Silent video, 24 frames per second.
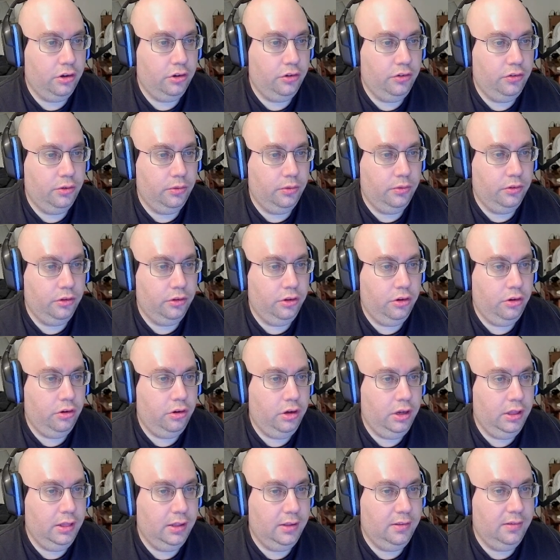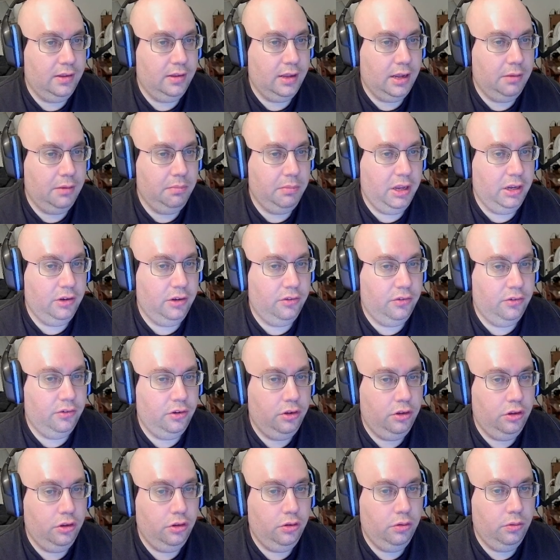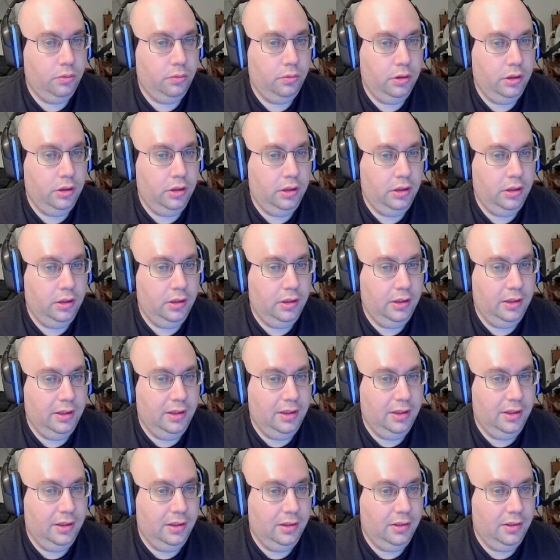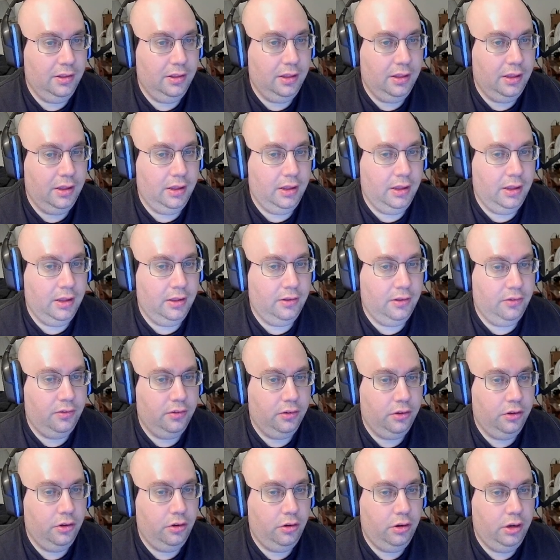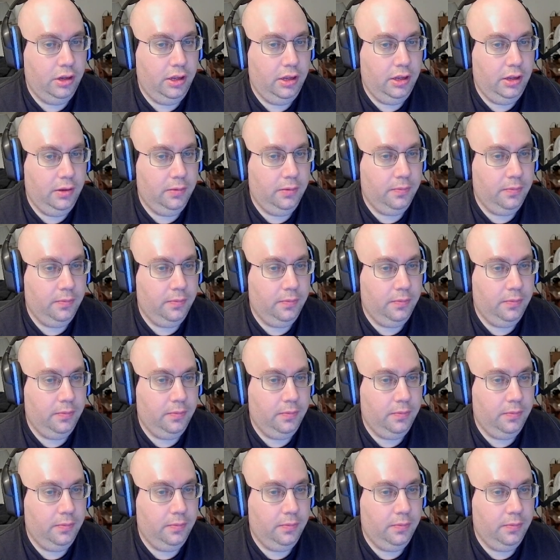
So security, let's add maintenance to view. And security.